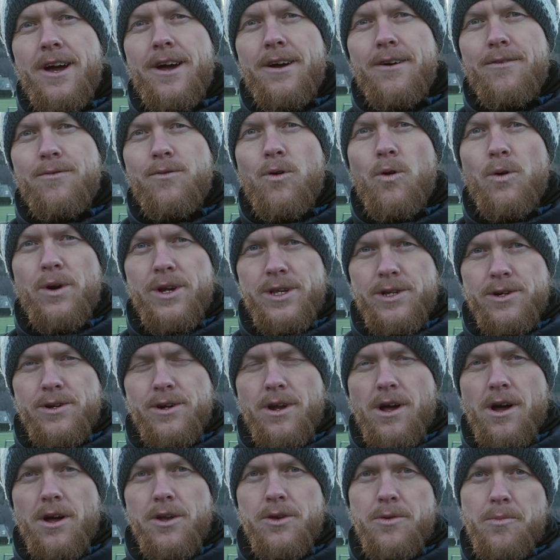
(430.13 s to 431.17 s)
focus or
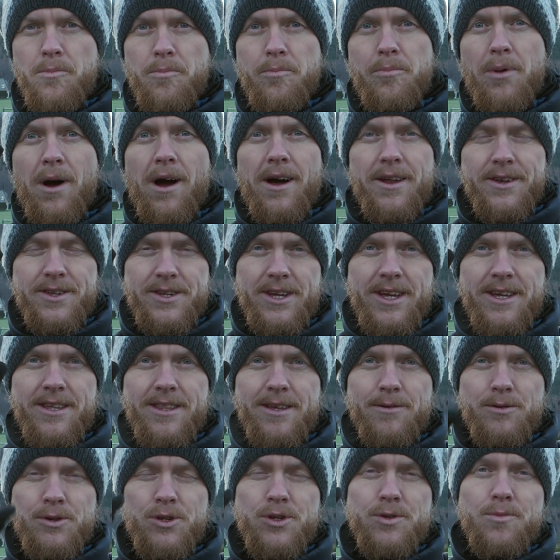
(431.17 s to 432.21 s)
not, but they
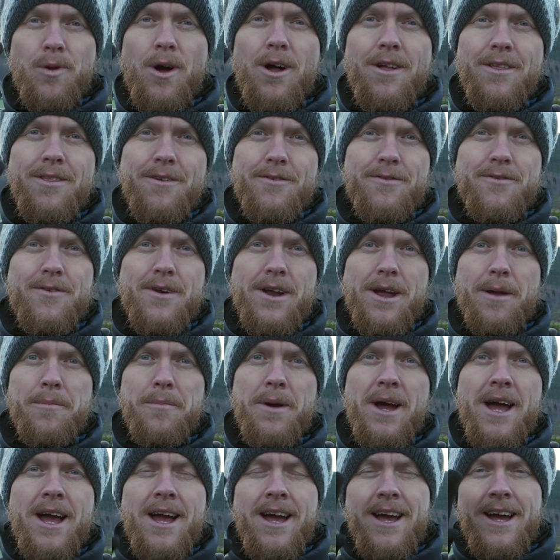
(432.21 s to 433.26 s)
were small in the frame
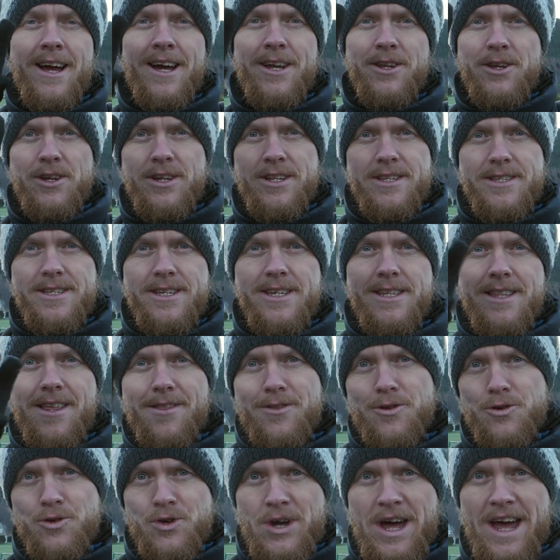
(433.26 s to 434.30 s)
and you could see that the
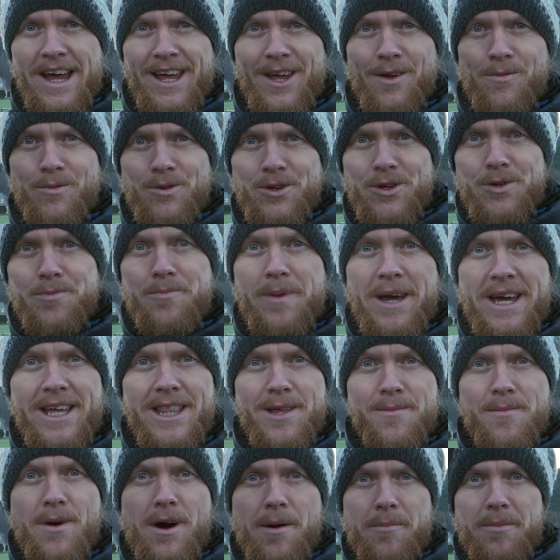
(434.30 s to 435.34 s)
tracking would just pick
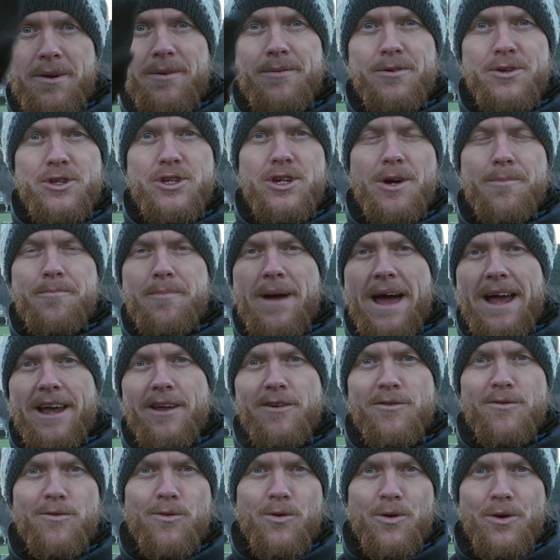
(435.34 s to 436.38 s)
them up and would jump back and
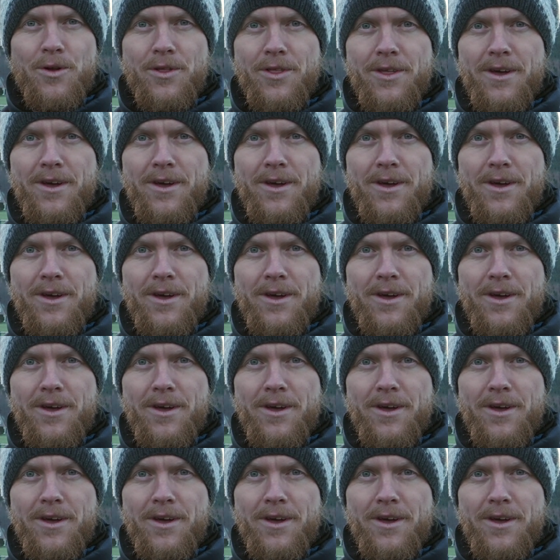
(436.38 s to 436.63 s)
forth.